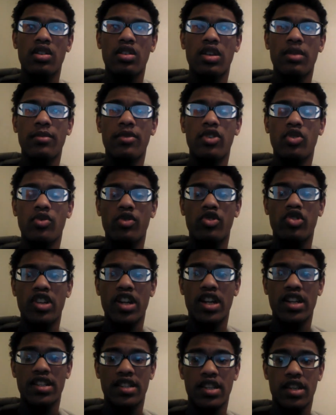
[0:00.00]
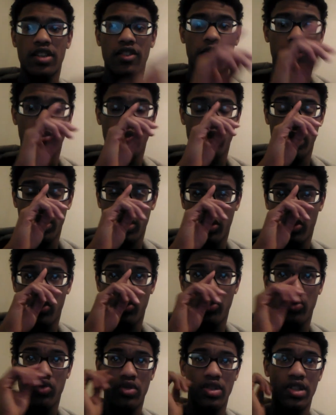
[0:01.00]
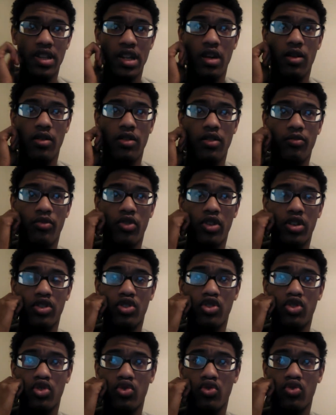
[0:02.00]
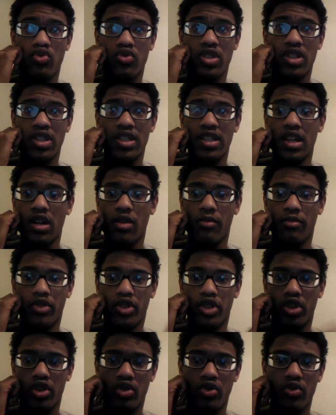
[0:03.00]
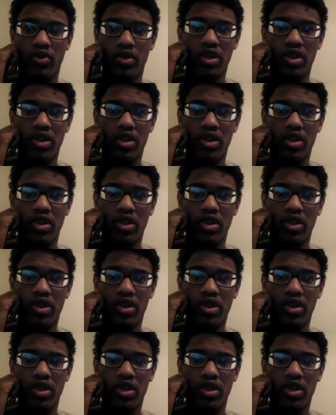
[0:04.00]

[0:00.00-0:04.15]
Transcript: Let me know what you guys think of Predator down Predators down below.